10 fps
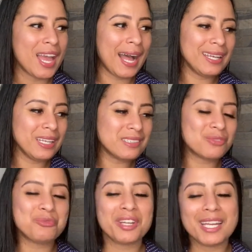And it's
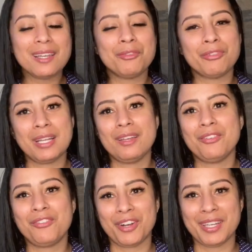really, really
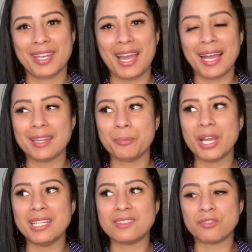fun.
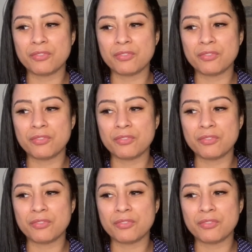But it